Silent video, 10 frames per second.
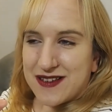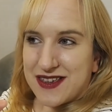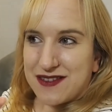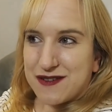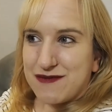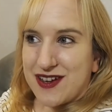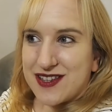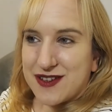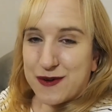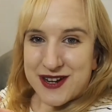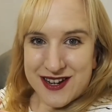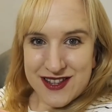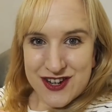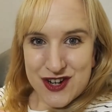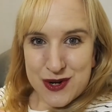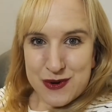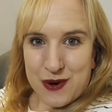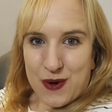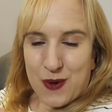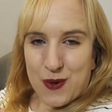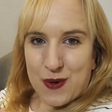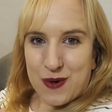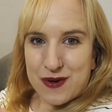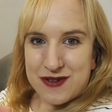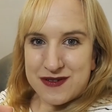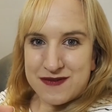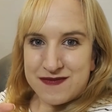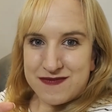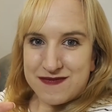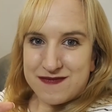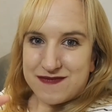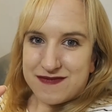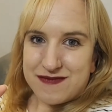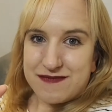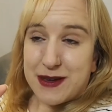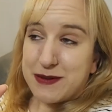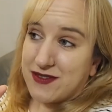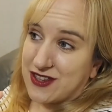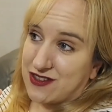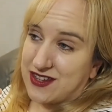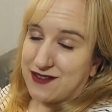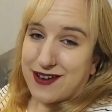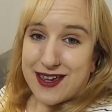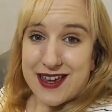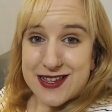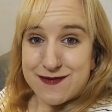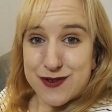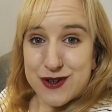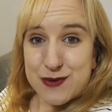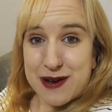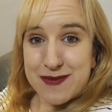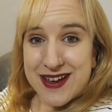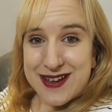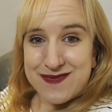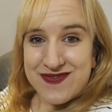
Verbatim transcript: either of us going into the show or maybe even see if I can get some footage while I'm there.